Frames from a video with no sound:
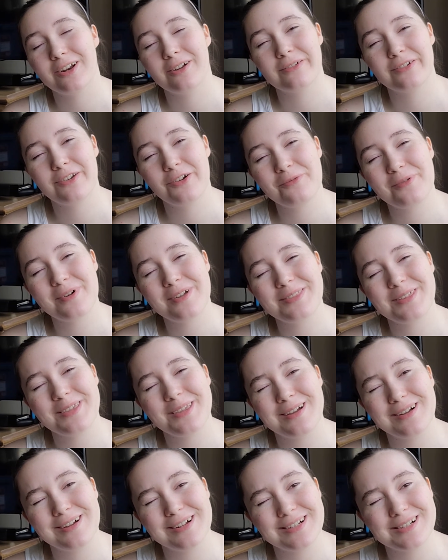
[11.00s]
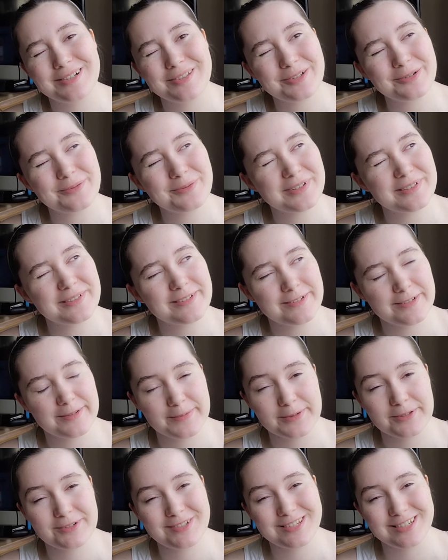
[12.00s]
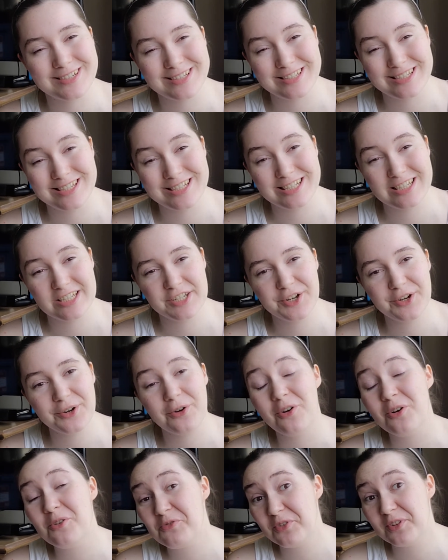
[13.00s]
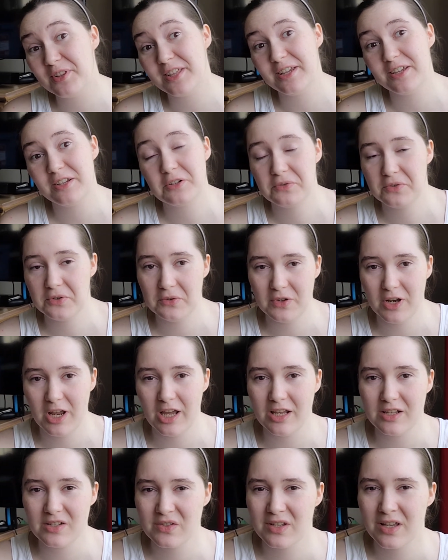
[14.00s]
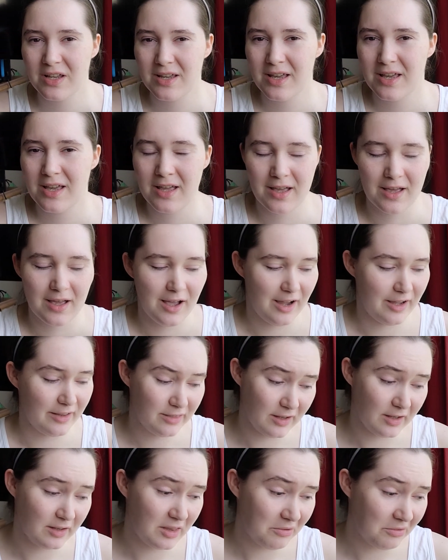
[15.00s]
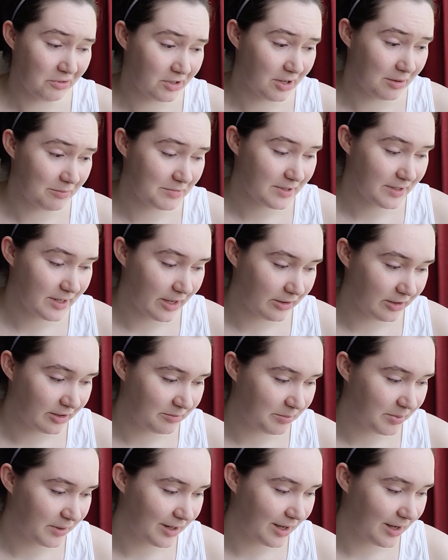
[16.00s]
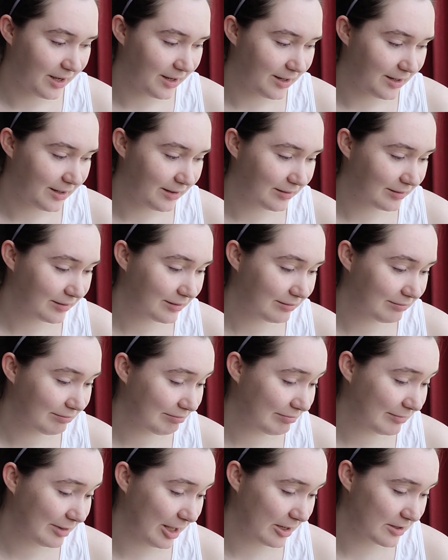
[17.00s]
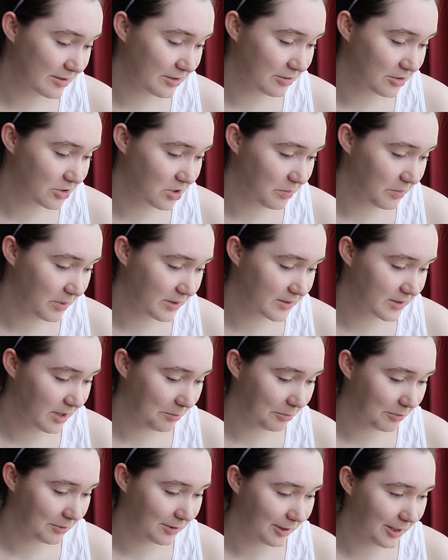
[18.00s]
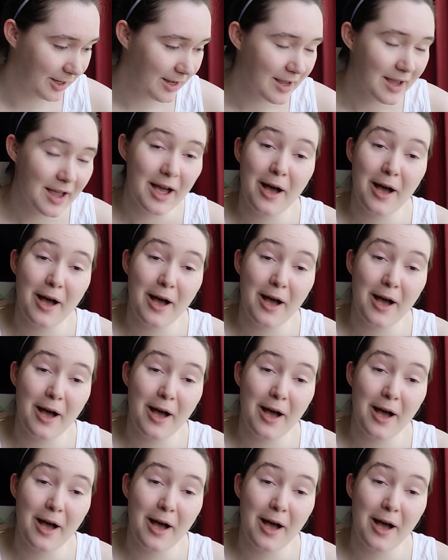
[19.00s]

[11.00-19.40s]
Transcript: don't know when the other ones are supposed to get here, hopefully in a few days. I thought they would come together, but I guess they're shipping separately